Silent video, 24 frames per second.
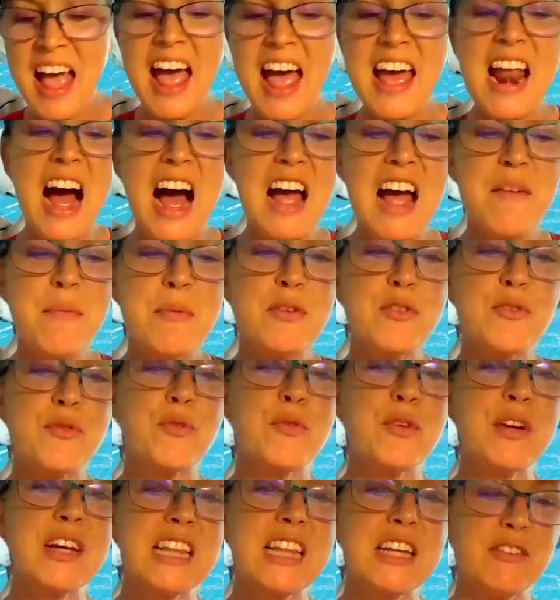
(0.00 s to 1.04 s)
I was
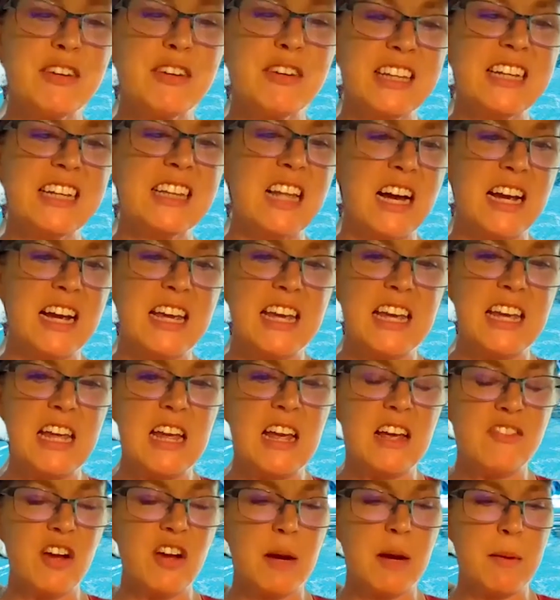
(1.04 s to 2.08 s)
really, really
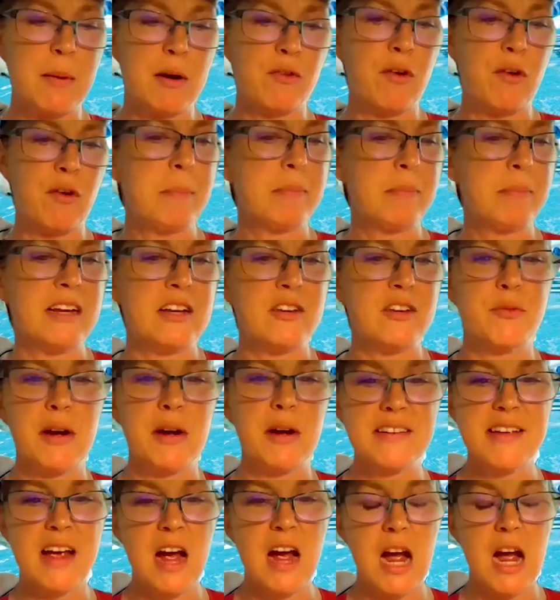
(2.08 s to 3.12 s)
lucky. Talk about right place,
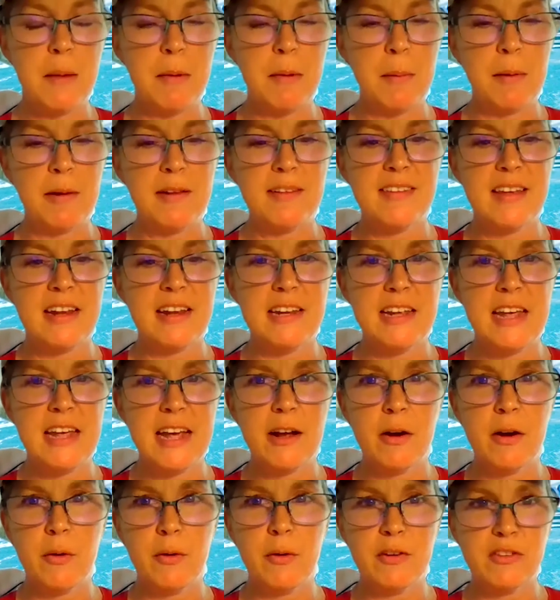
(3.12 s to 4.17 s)
right time. I mean, San
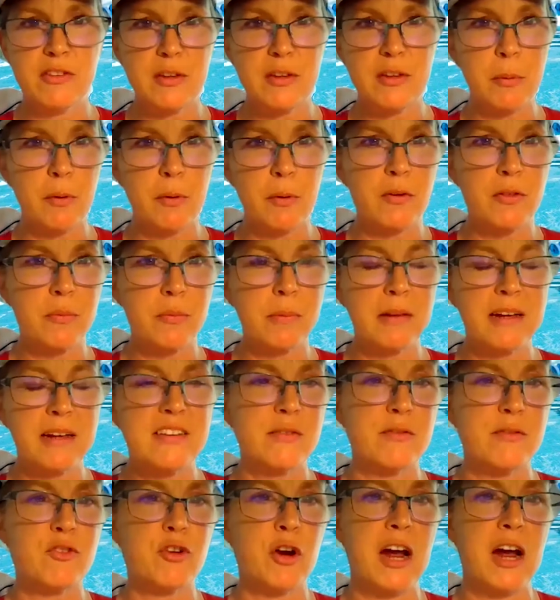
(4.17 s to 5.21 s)
Diego is the
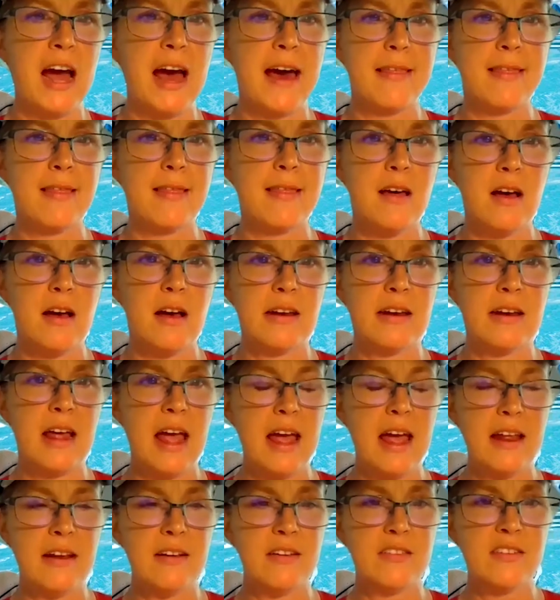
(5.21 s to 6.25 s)
birthplace of triathlon,
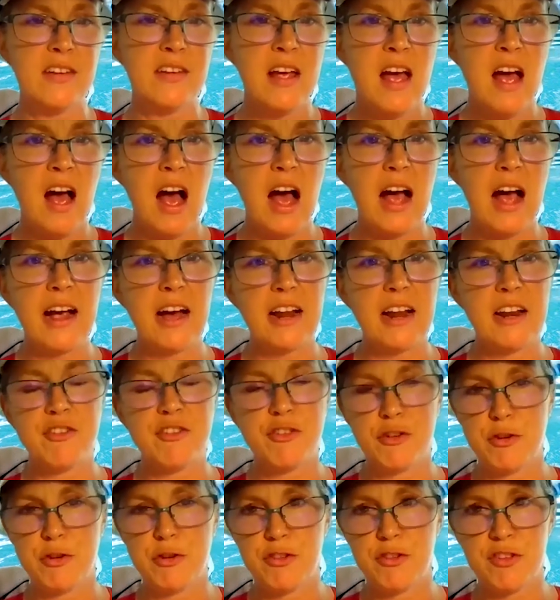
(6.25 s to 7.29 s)
and I got
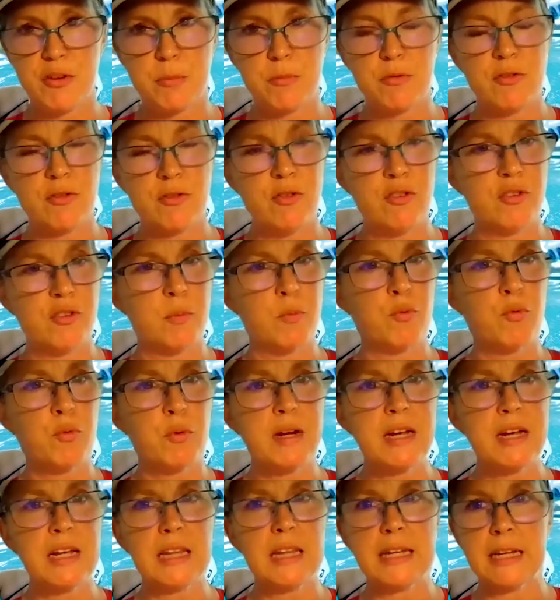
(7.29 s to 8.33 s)
introduced to some
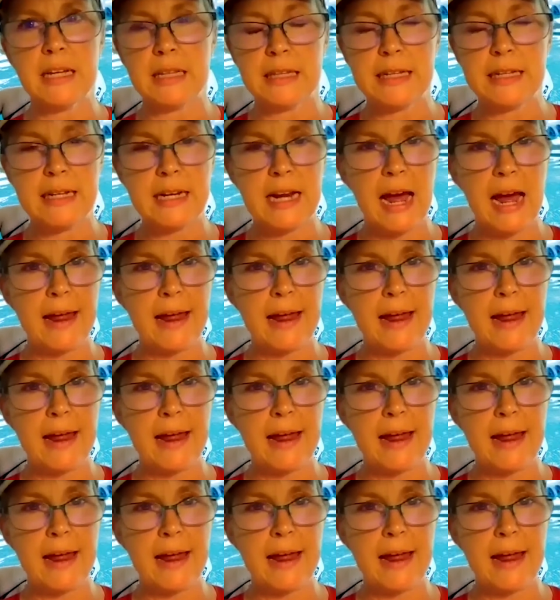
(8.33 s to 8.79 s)
really elite